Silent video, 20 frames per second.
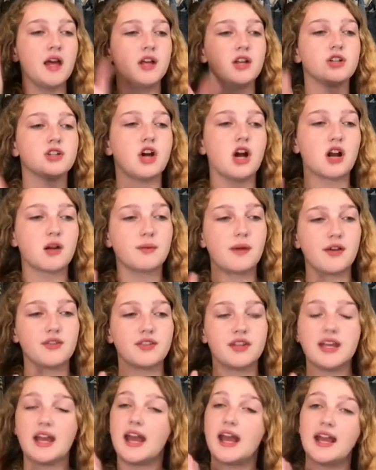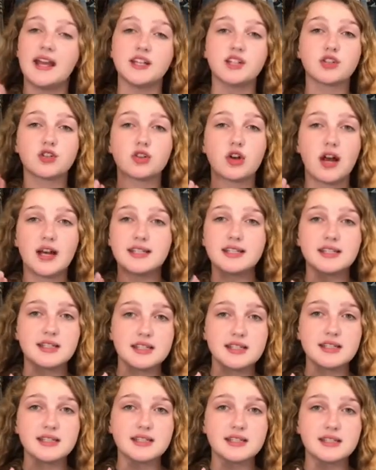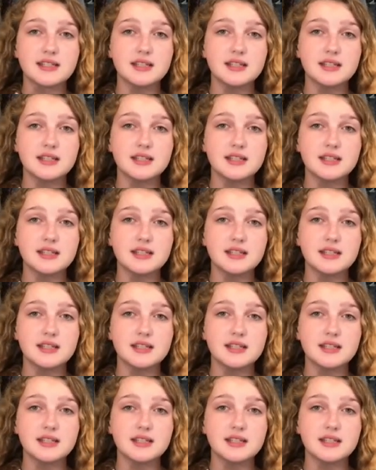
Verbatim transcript: talk about the AIDS crisis.